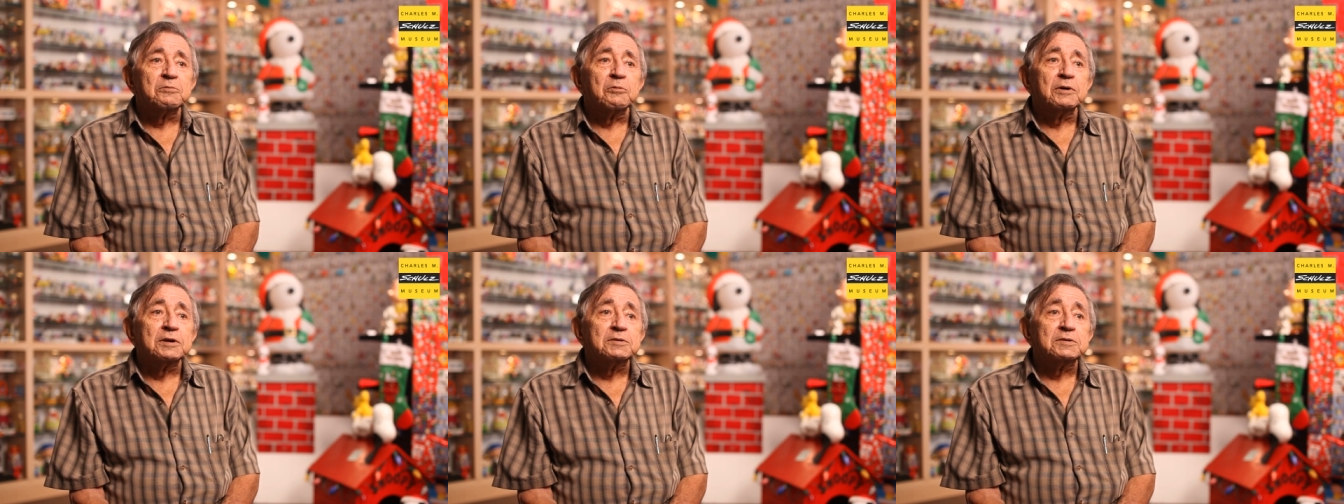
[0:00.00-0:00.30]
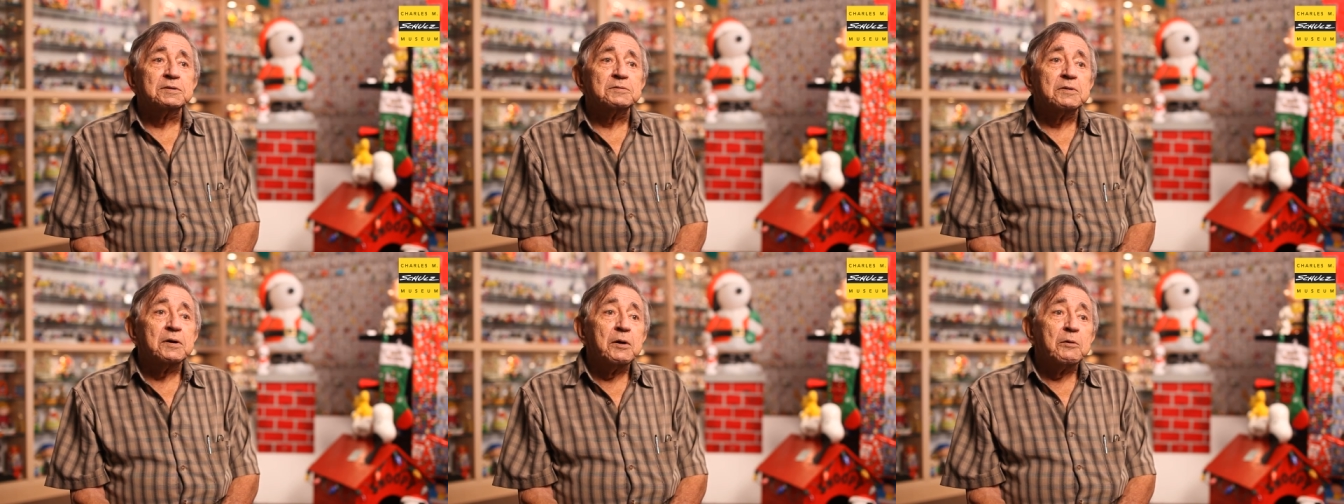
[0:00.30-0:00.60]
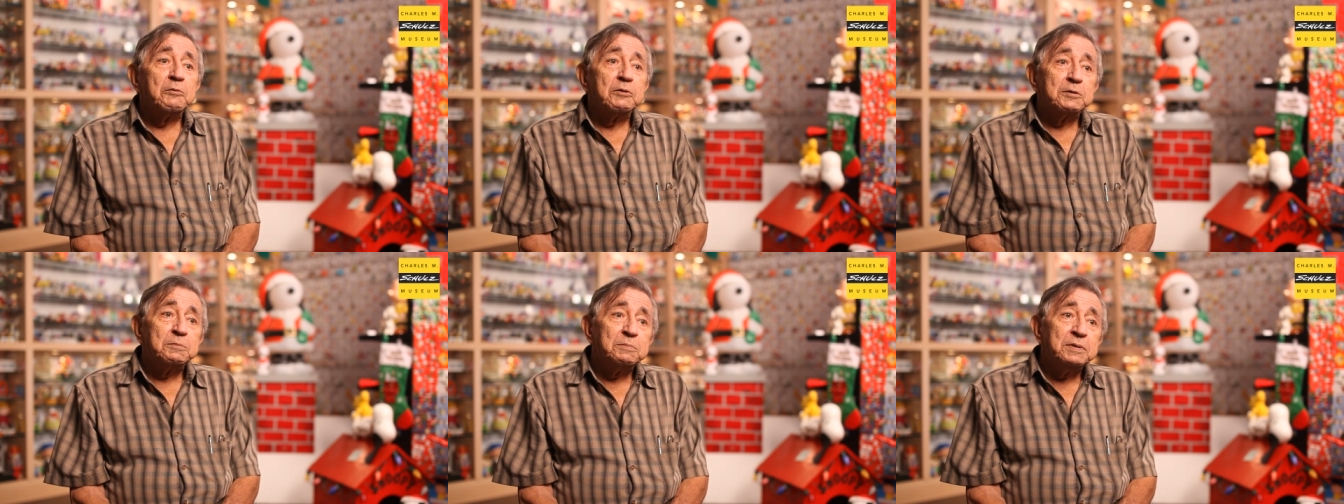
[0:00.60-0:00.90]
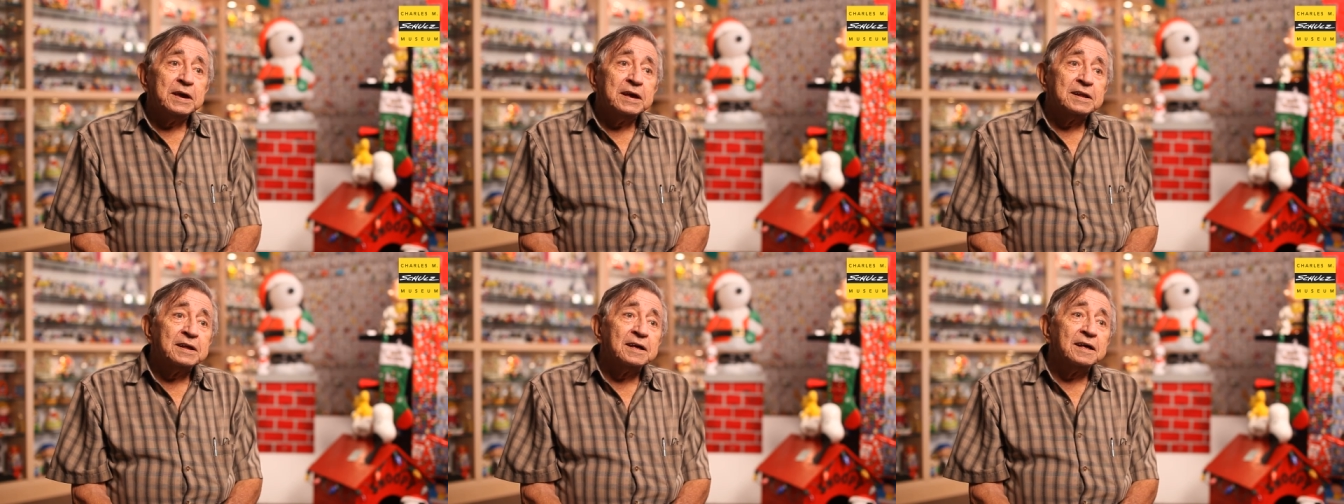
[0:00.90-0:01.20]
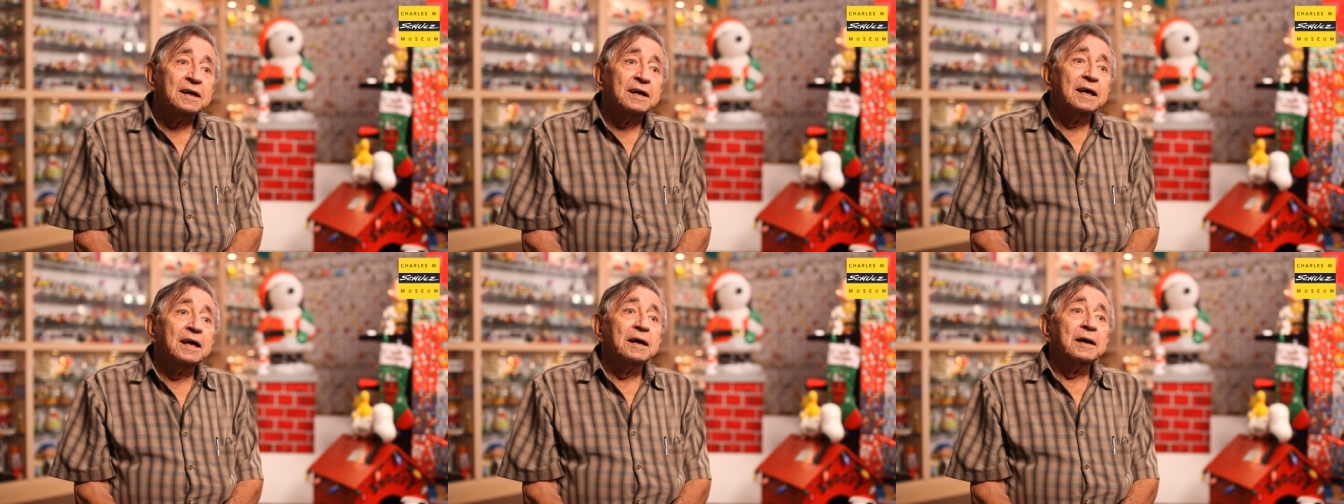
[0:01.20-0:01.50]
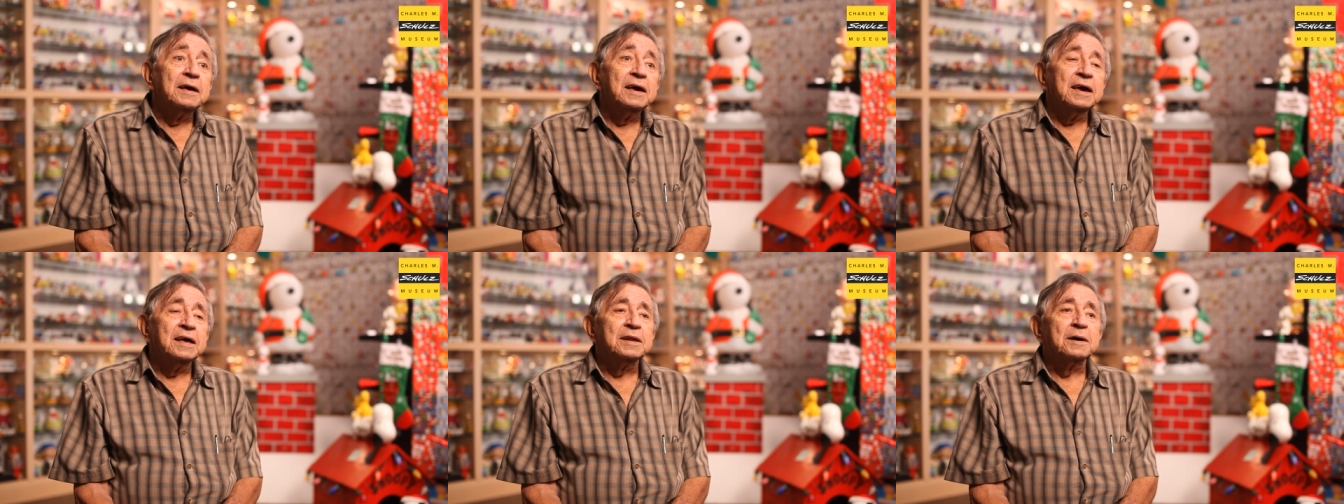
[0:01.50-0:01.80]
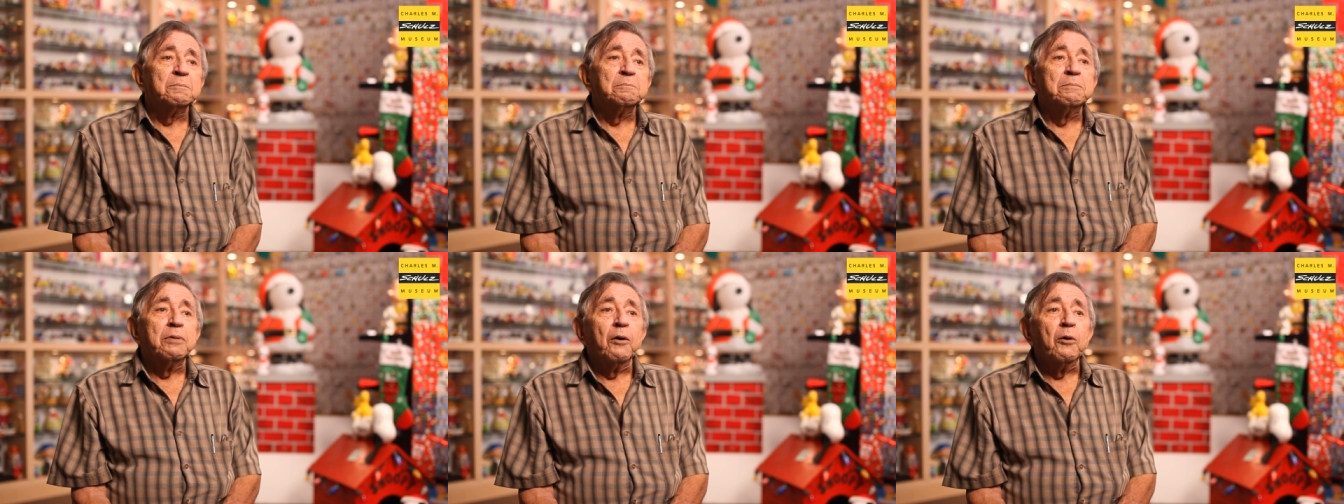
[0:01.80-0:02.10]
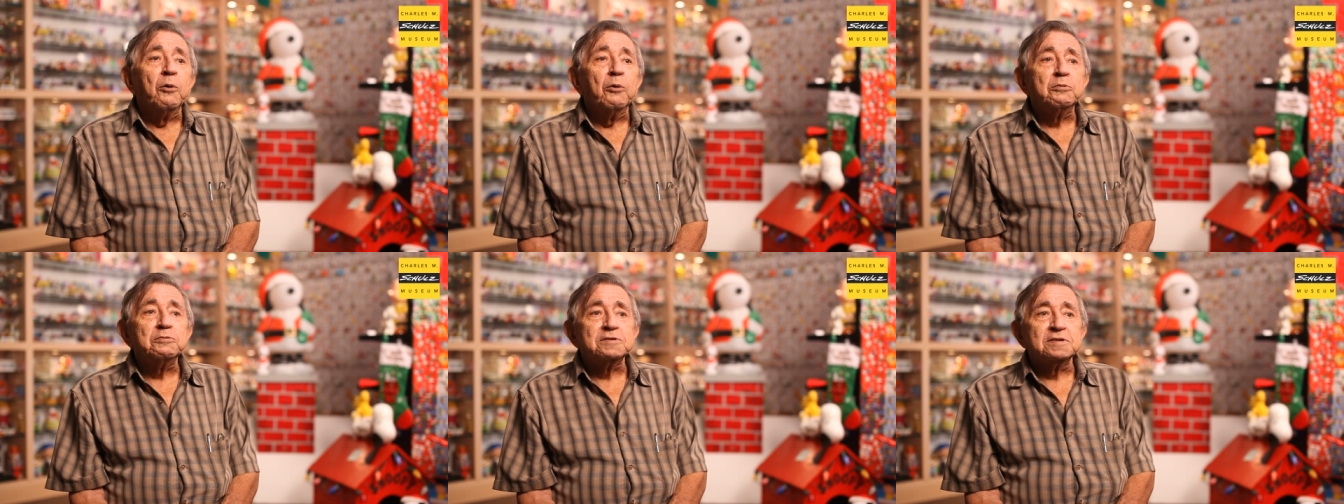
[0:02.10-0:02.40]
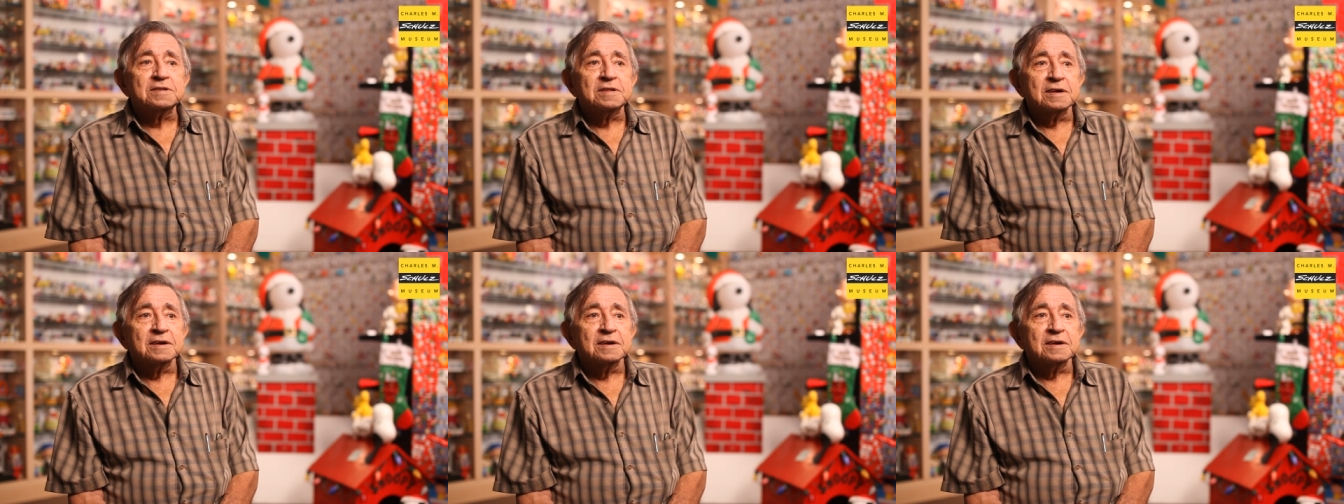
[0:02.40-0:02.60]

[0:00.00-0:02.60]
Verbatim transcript: One would be in a in a boat,